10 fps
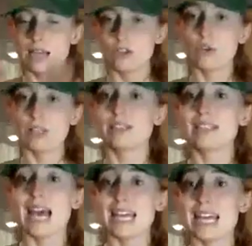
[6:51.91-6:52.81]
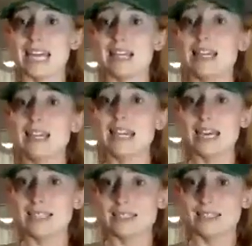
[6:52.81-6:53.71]
you could set in
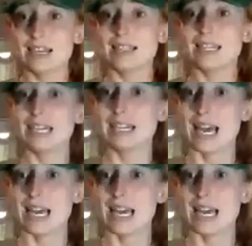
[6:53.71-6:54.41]
this to get that